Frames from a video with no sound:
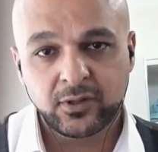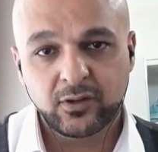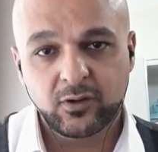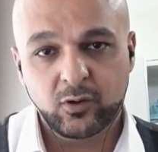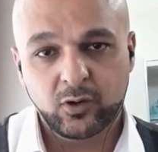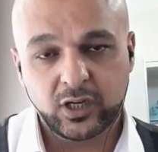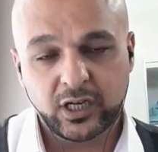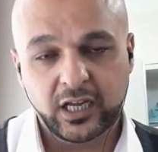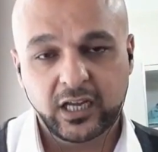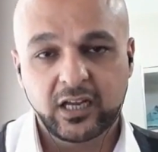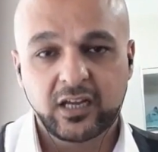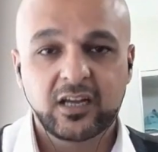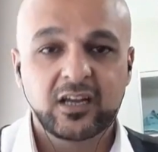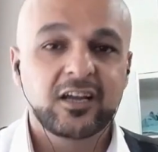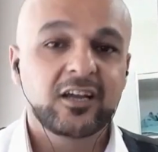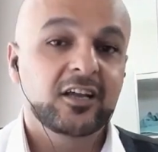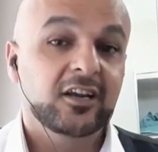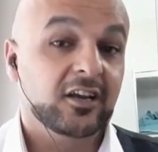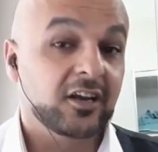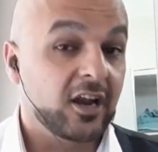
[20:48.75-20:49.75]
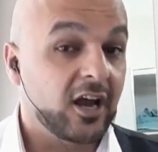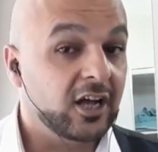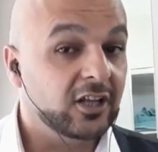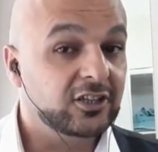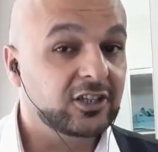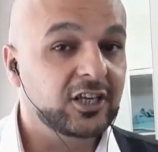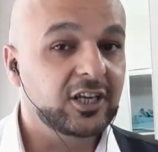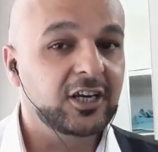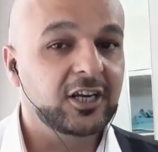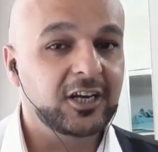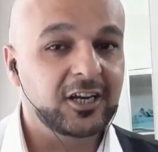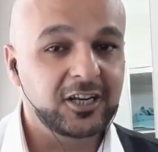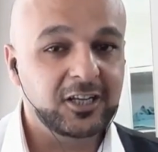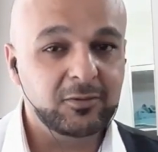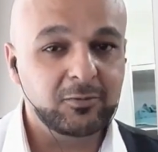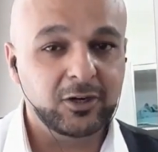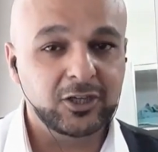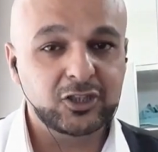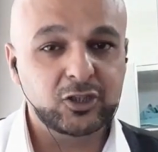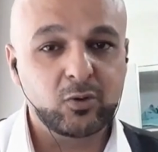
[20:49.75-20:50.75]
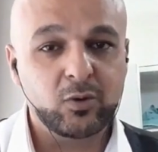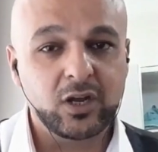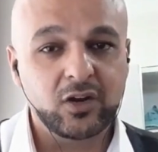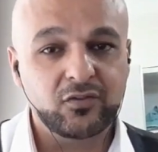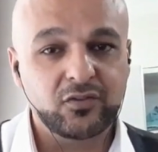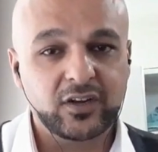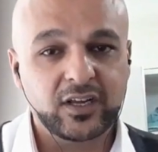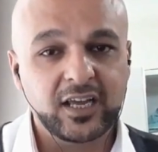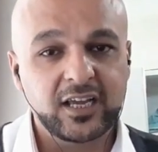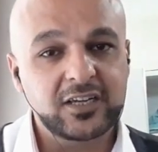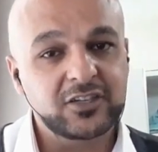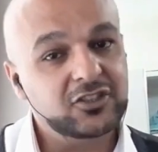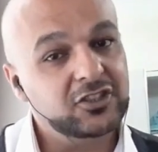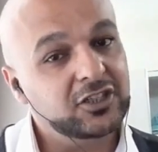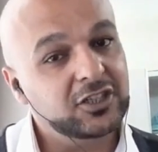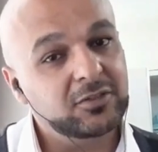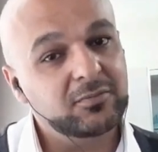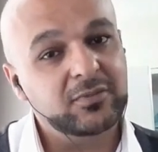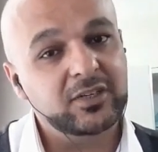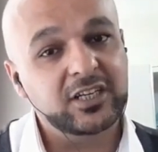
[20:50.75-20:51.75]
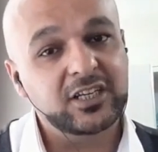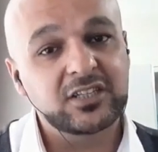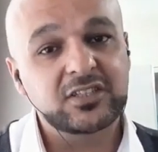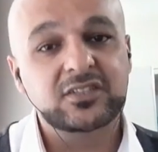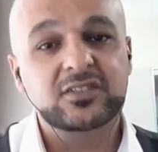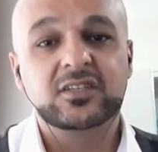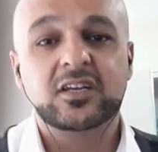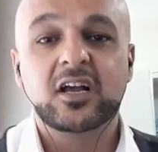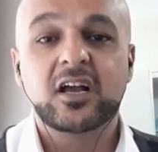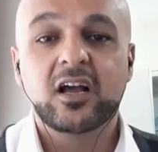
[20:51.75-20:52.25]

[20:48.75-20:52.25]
Okay? Not getting a NEBOSH qualification means